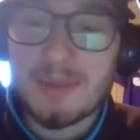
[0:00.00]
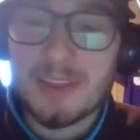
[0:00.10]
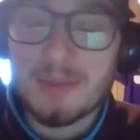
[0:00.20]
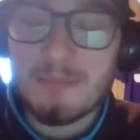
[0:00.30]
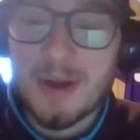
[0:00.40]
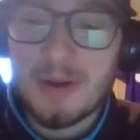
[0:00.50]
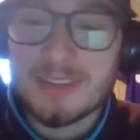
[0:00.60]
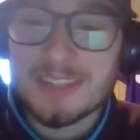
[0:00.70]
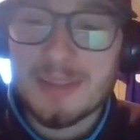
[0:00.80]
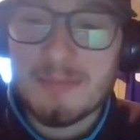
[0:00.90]
You got the
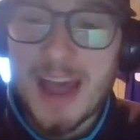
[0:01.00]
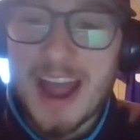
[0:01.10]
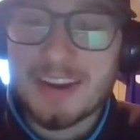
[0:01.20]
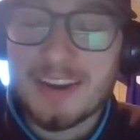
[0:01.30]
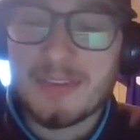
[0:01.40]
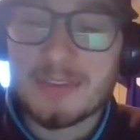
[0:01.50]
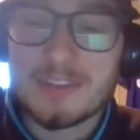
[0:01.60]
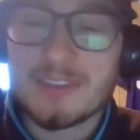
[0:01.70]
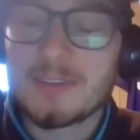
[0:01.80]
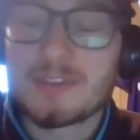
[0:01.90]
mountains in the background.
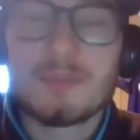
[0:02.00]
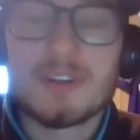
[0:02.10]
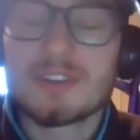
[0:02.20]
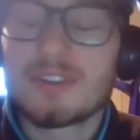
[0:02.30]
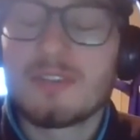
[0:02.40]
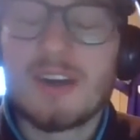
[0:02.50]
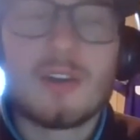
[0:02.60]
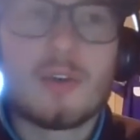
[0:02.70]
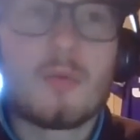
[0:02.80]
There's a picture of I don't know